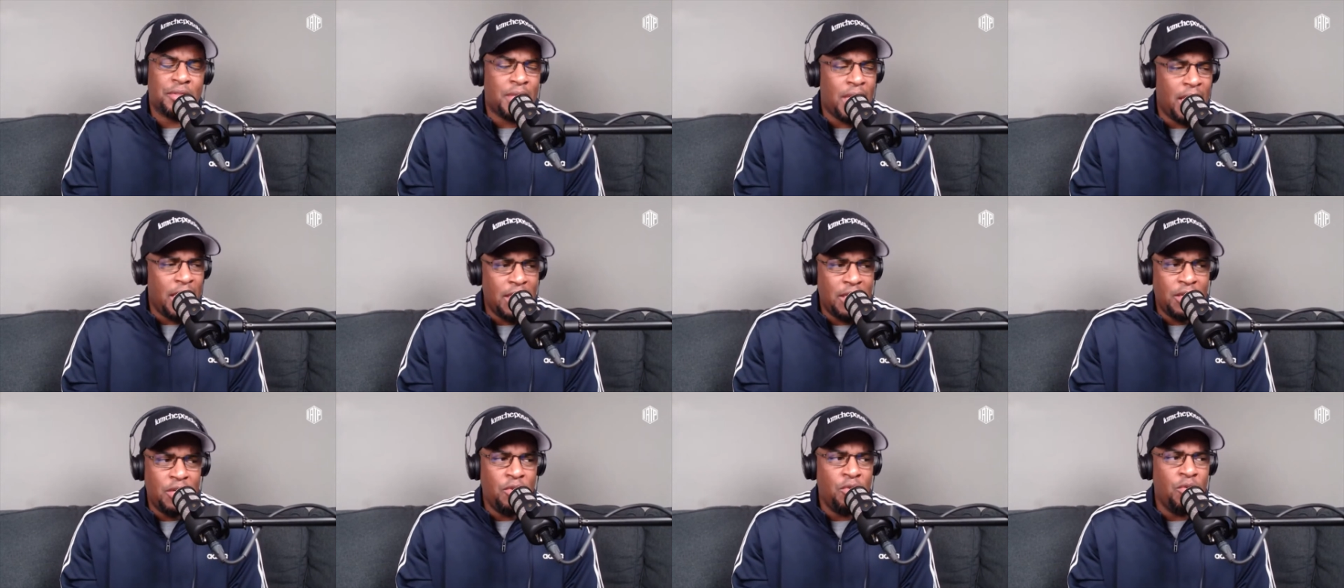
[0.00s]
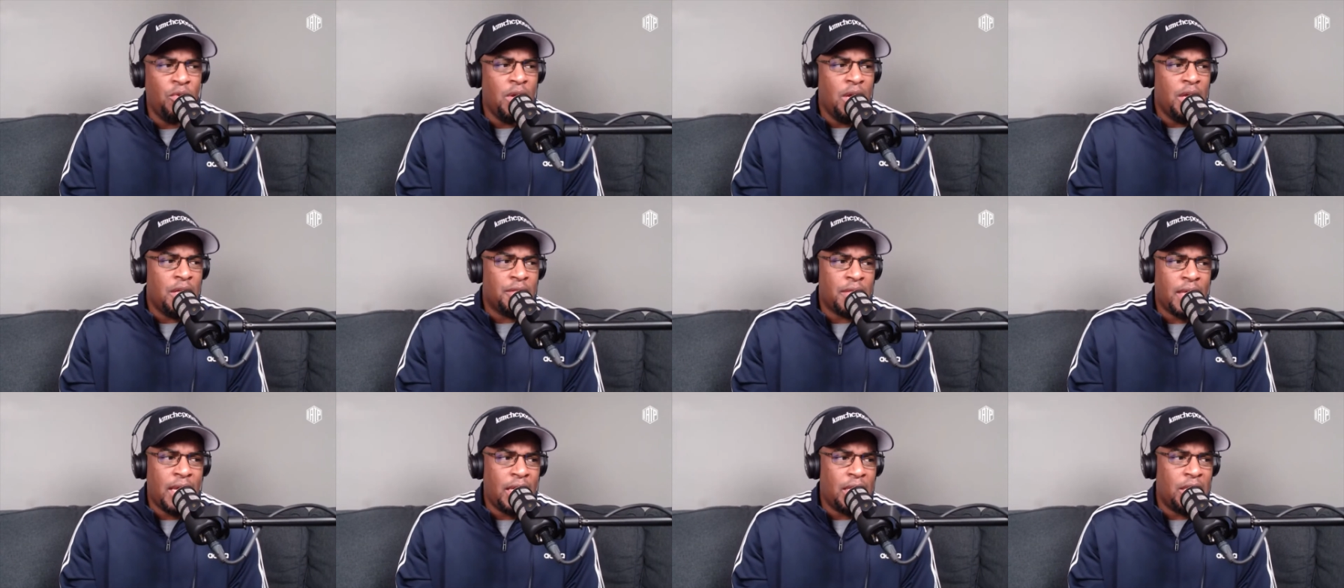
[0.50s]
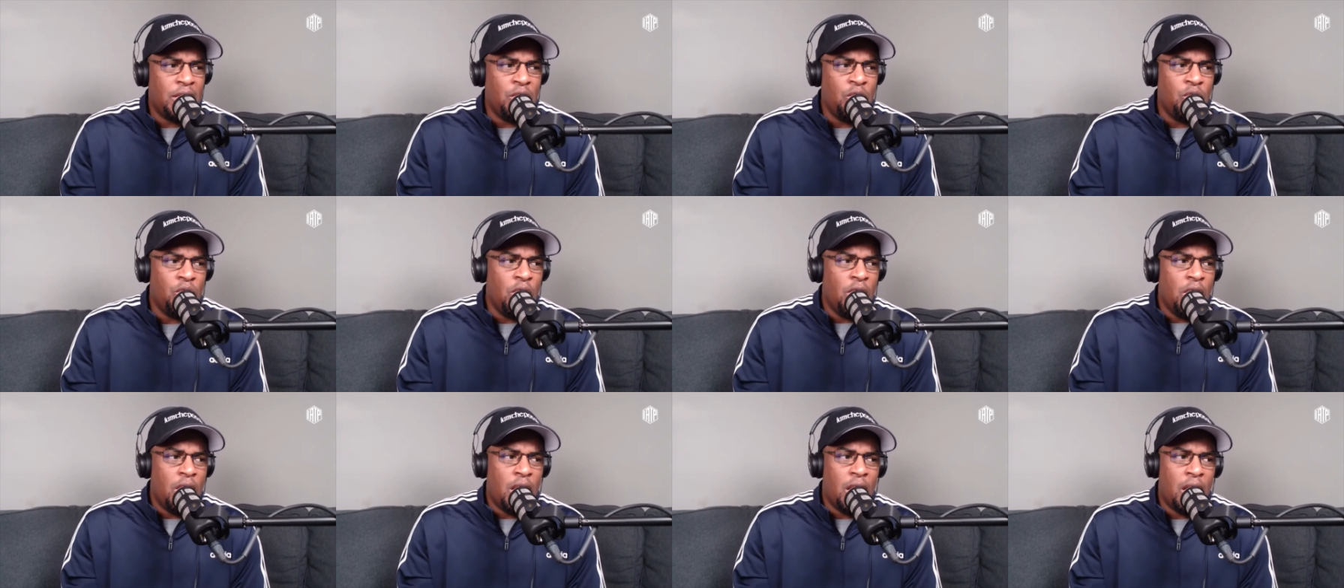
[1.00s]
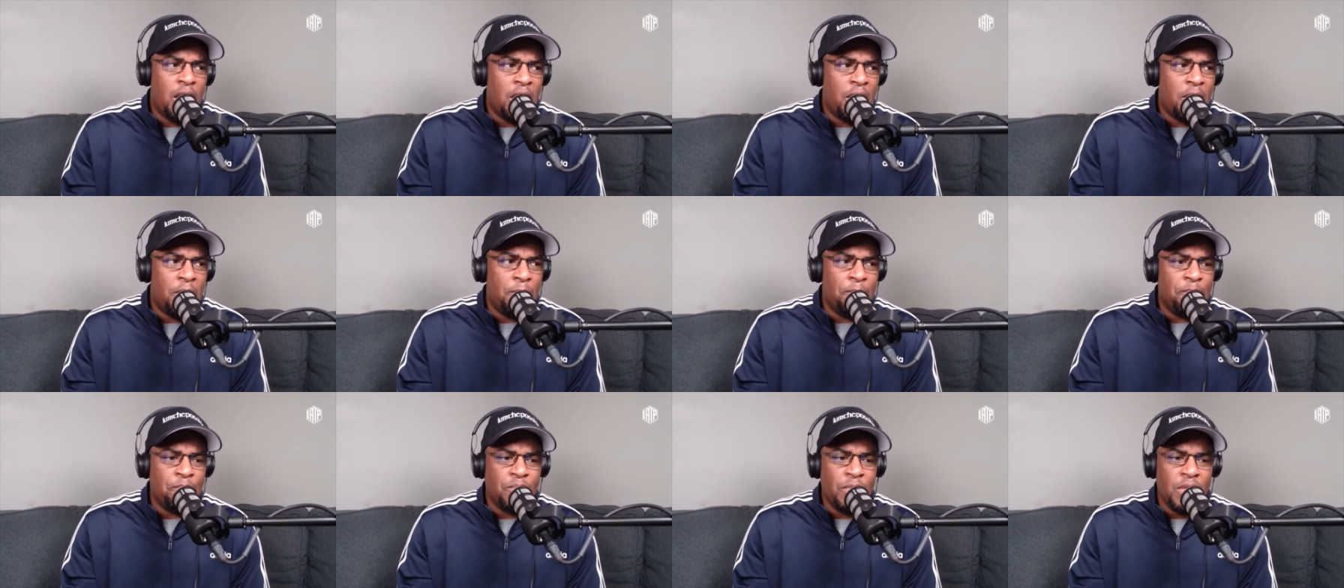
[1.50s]
Thank you, thank you
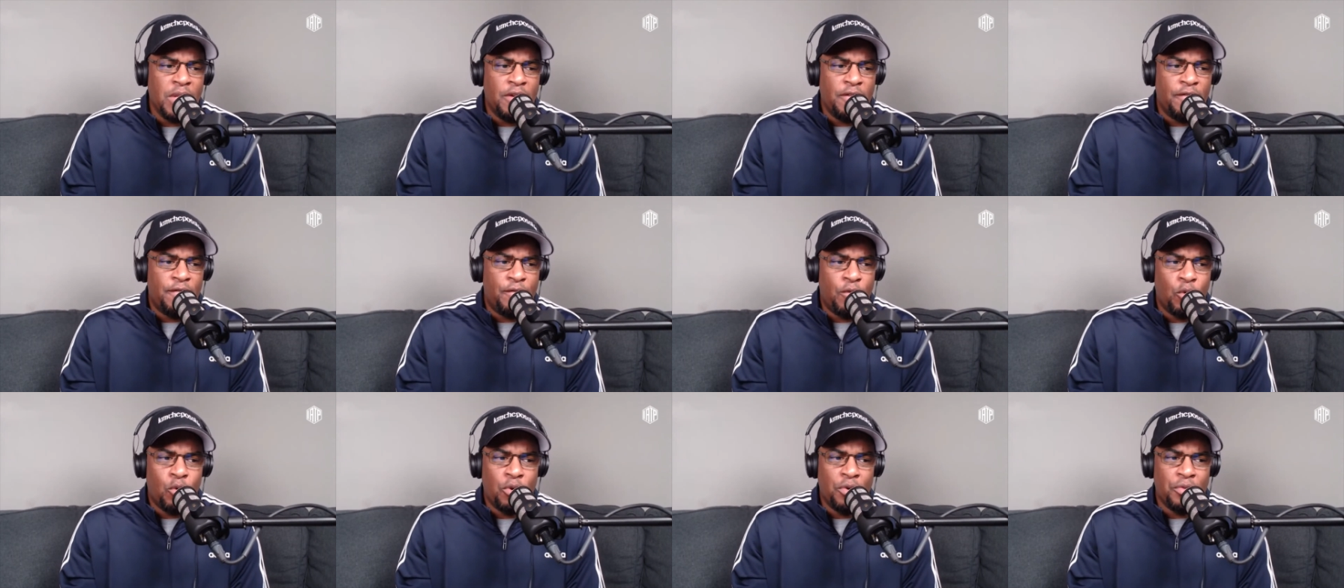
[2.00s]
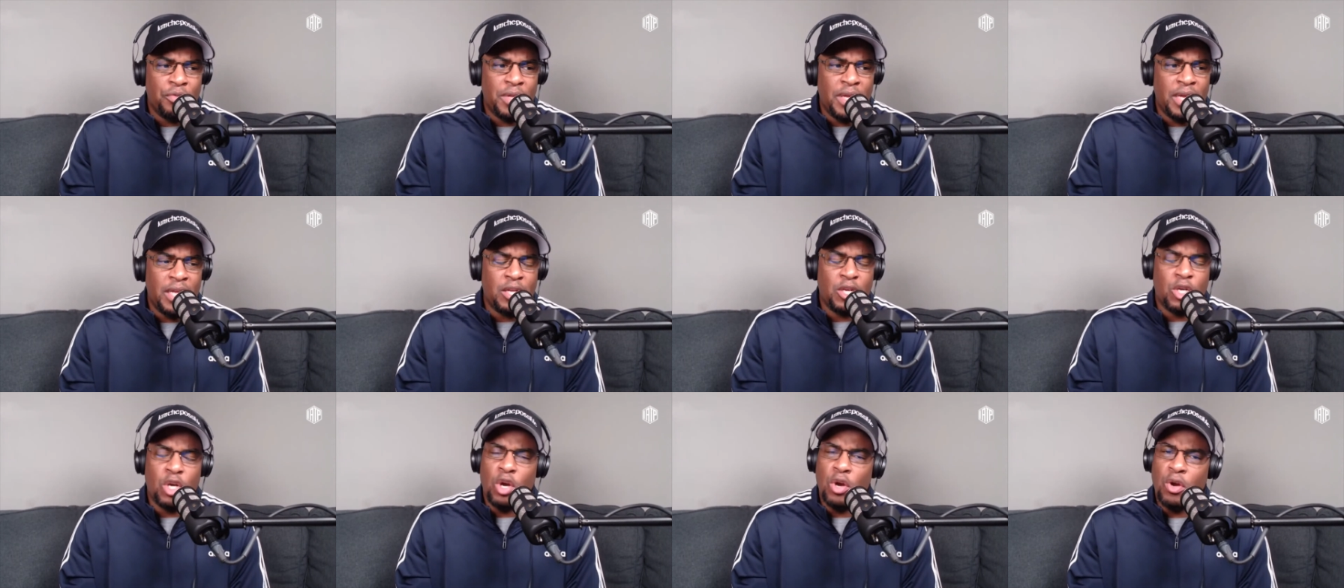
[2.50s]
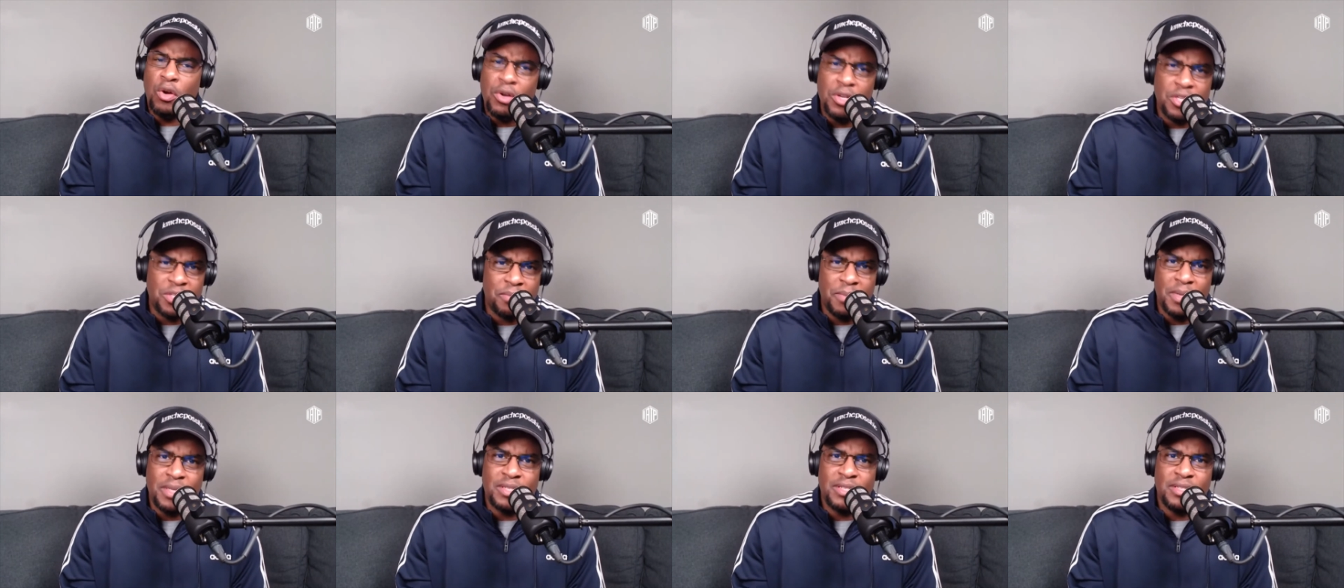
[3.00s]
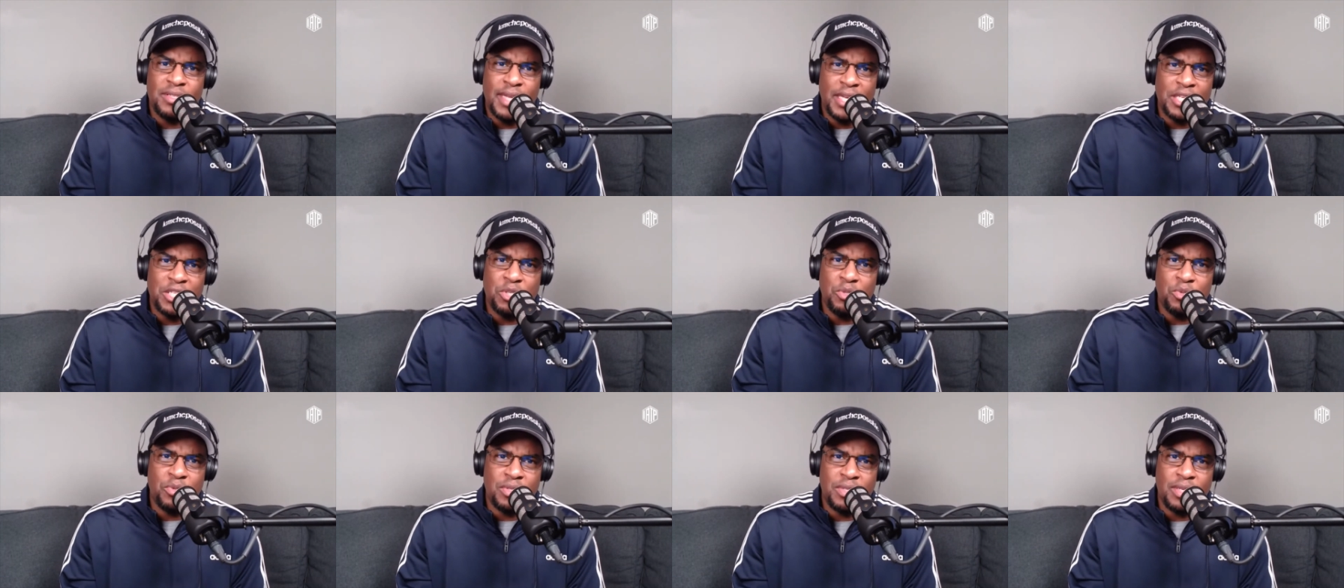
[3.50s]
um, for the encouragements
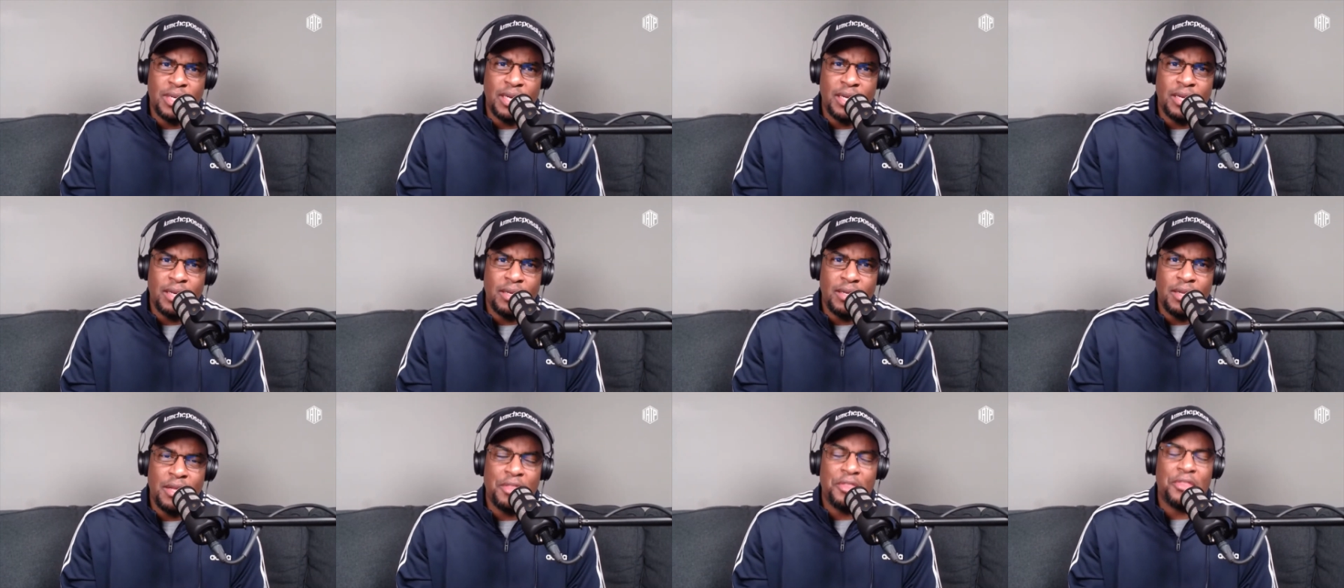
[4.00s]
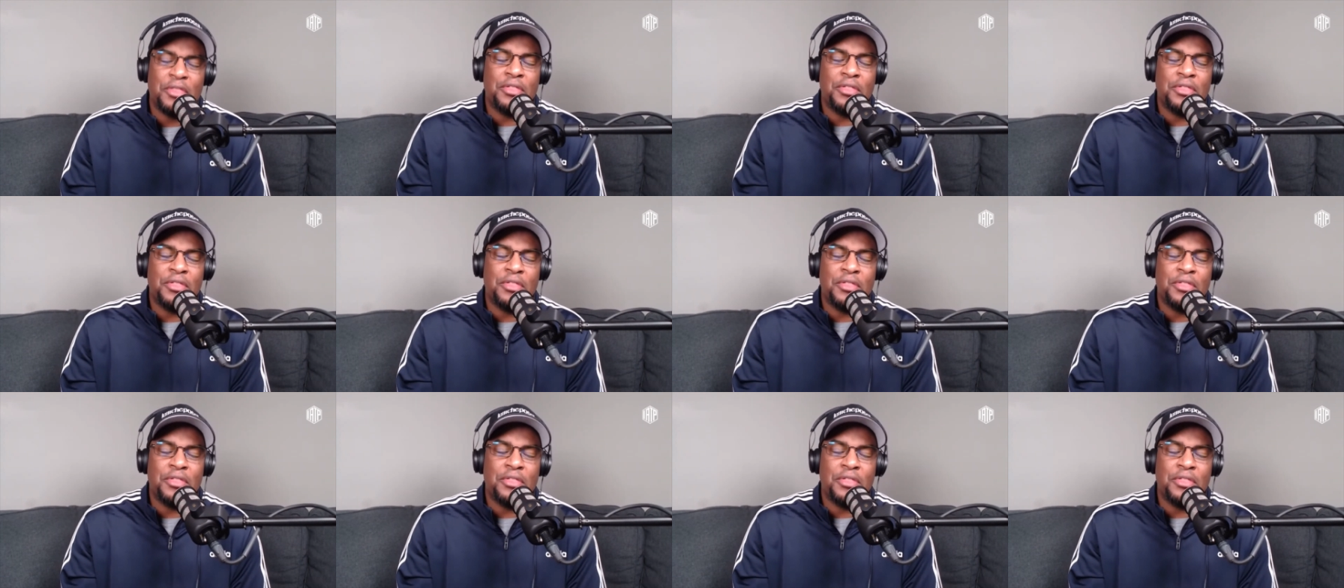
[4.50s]
that you send.